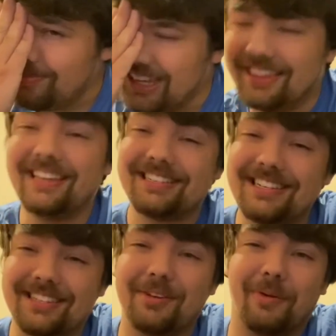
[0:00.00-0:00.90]

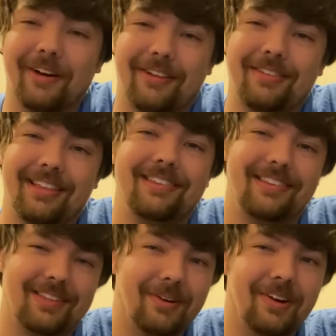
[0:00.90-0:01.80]
is the worst. This is
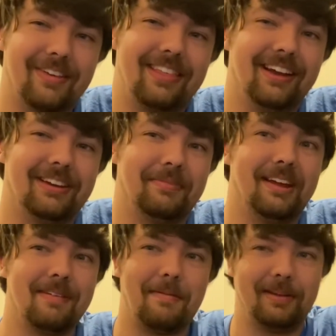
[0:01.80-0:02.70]
the worst thing to me,
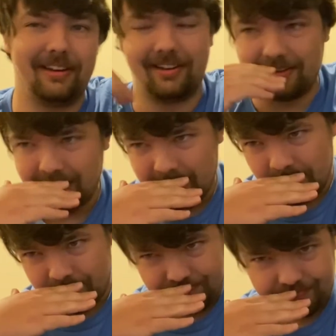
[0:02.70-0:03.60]
in my opinion.
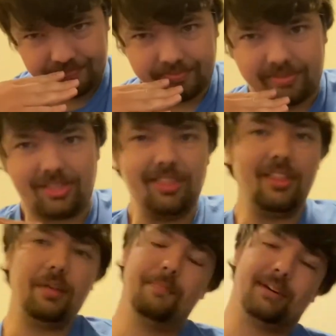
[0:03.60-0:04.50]

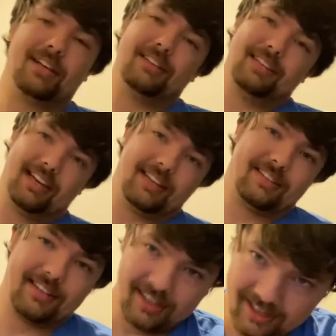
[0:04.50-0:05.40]
Because
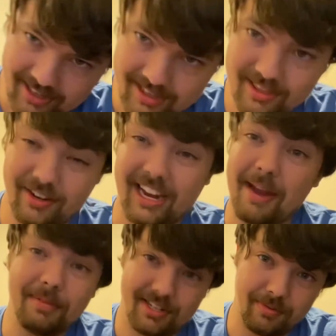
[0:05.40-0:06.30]
yes, their
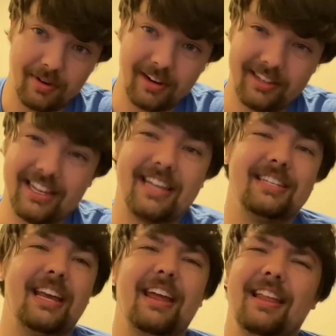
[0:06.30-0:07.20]
game doesn't work. That's
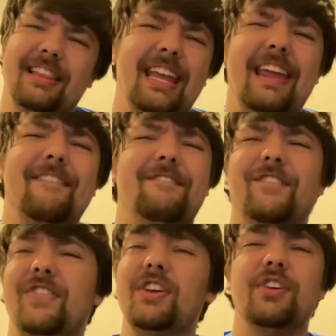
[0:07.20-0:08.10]

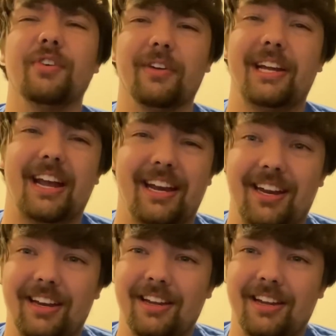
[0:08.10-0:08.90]
infuriating.